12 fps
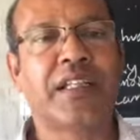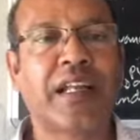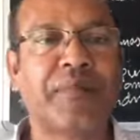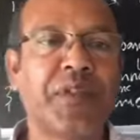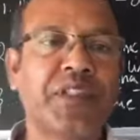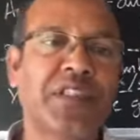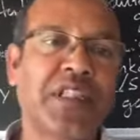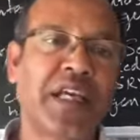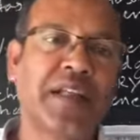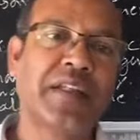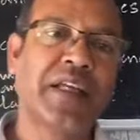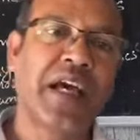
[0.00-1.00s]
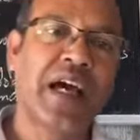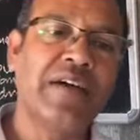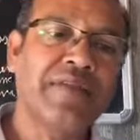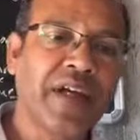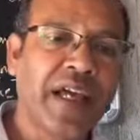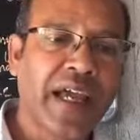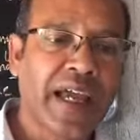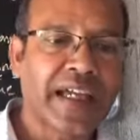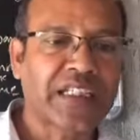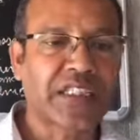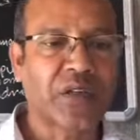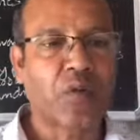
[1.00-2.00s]
That means they have
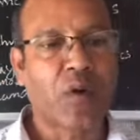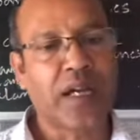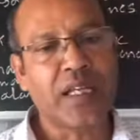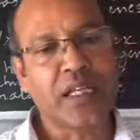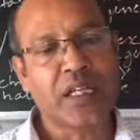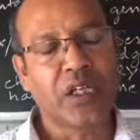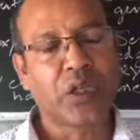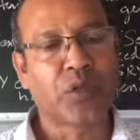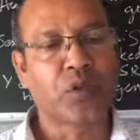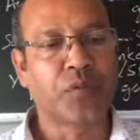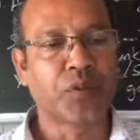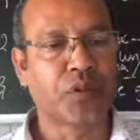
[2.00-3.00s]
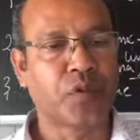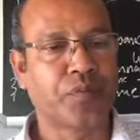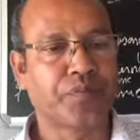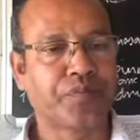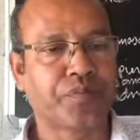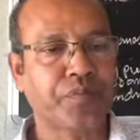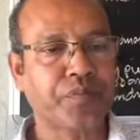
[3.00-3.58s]
X and Y chromosome.